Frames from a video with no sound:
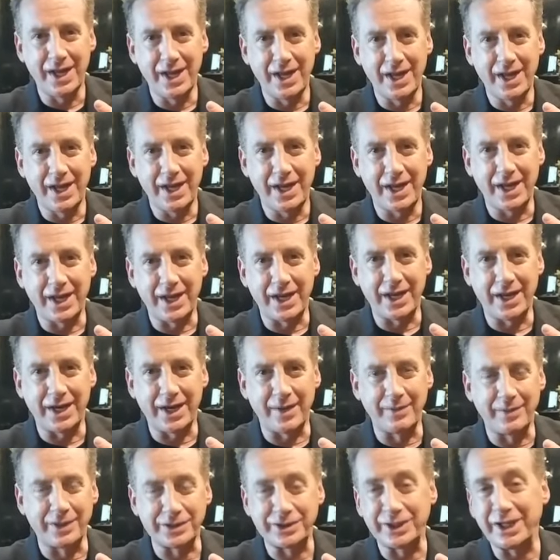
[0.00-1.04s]
And I must
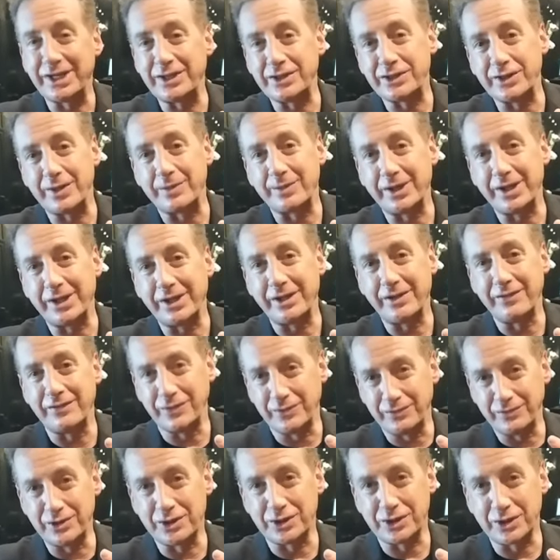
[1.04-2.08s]
tell you something if you
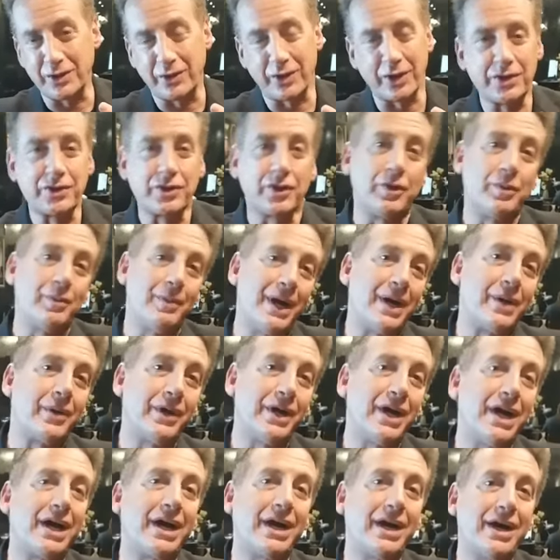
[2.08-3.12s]
just go to
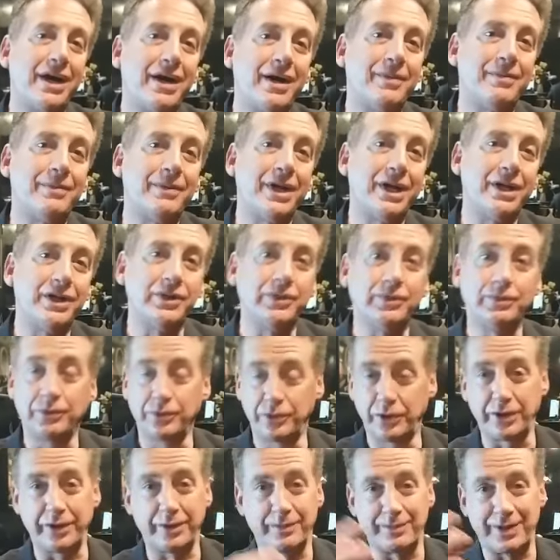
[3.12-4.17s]
joelbauer.com and you look at
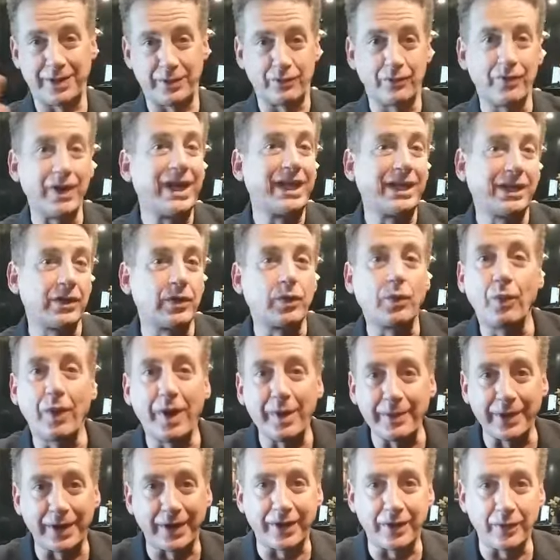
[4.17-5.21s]
my regular
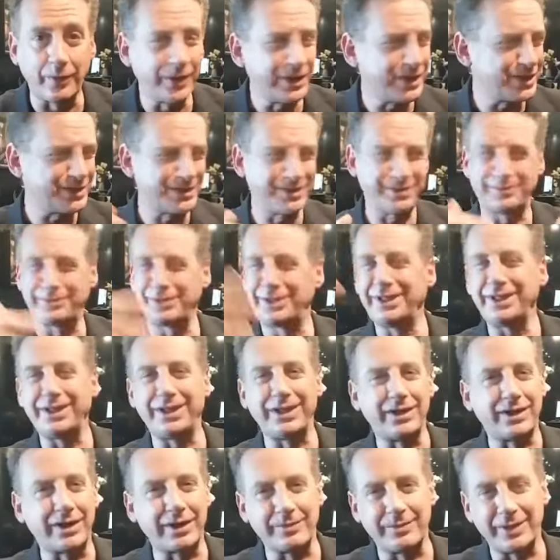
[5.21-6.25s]
webinar, which is completely
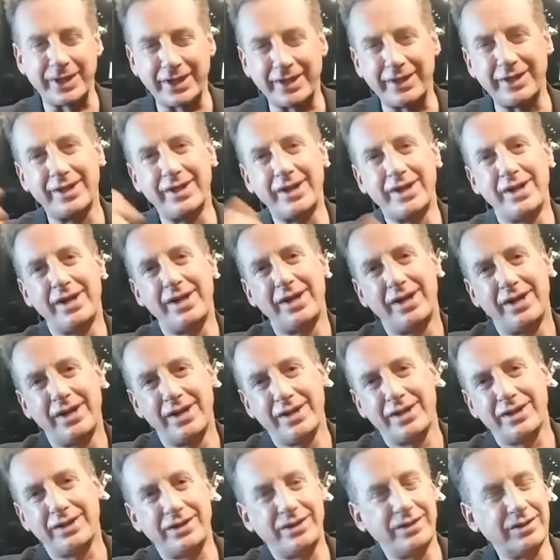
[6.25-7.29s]
automated,
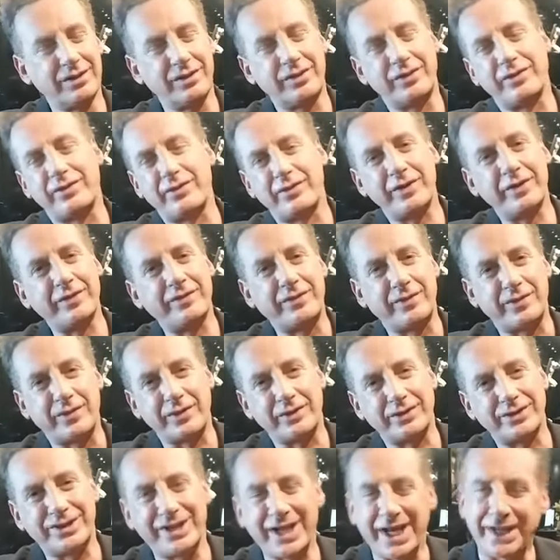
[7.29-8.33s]
you'll learn three or four
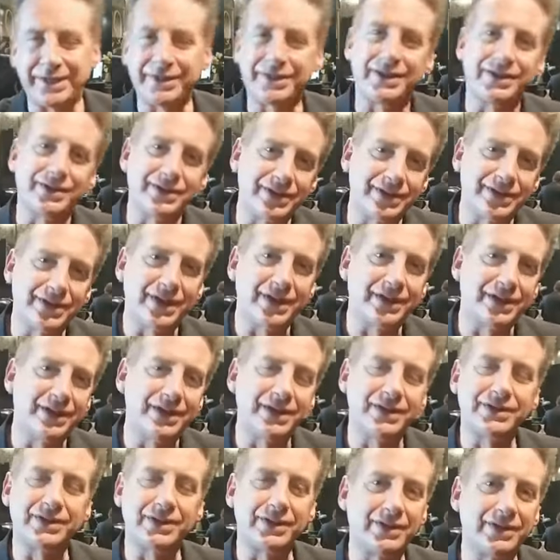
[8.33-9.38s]
tactics and techniques that
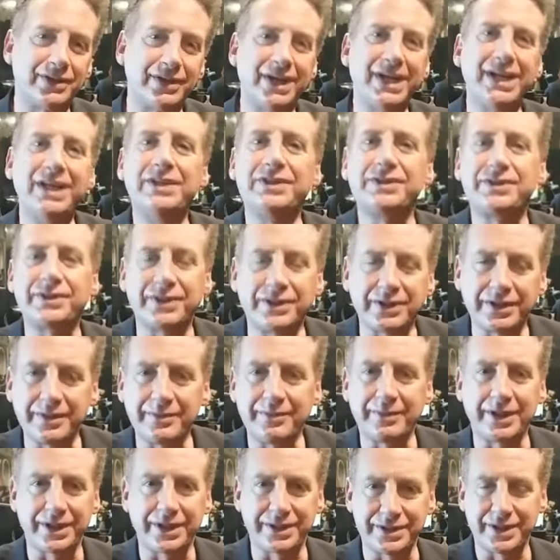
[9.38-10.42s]
are instantly
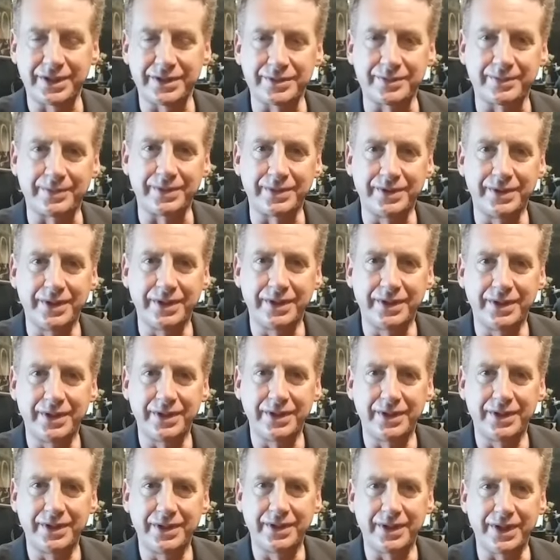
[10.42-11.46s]
monetizable.
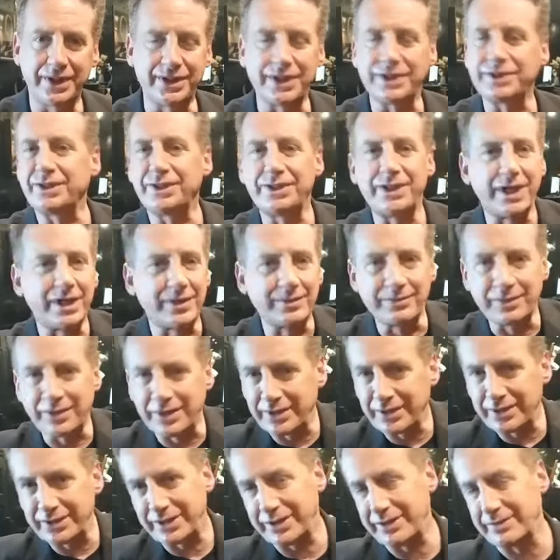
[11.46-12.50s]
It doesn't take a month to
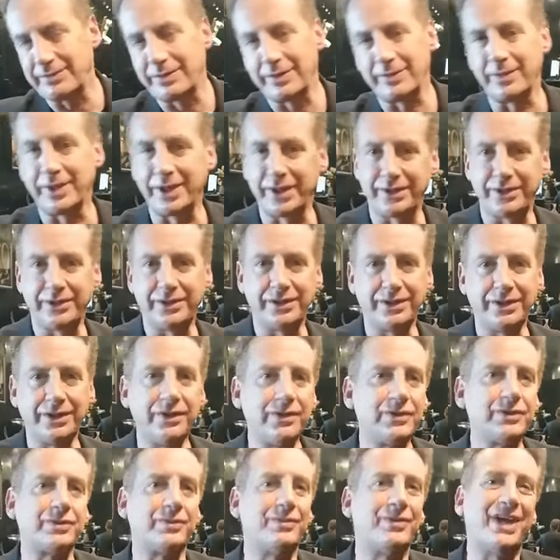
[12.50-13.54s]
implement. You can use them
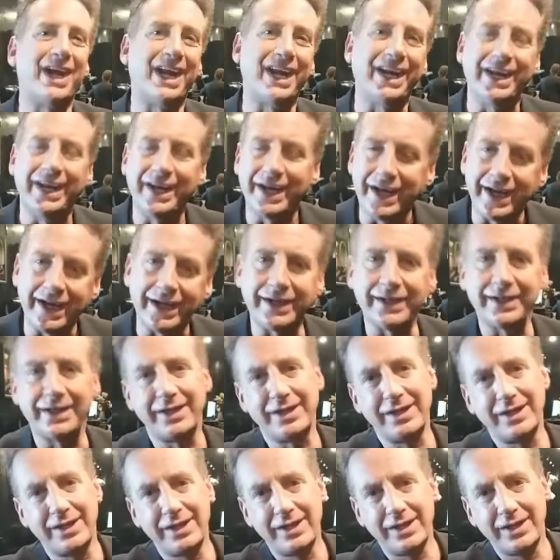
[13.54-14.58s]
that night
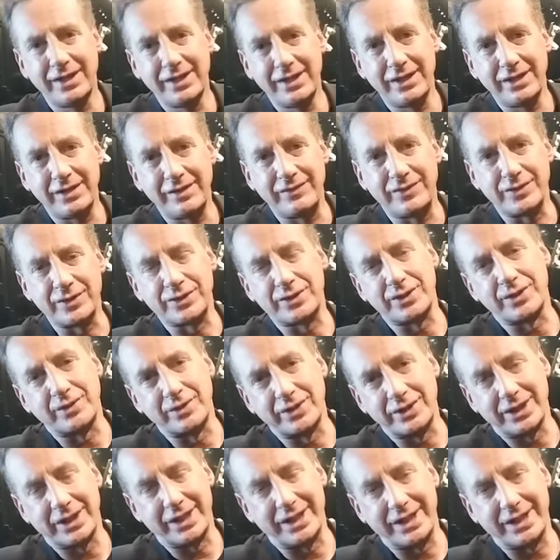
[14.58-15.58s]
if you're so inclined.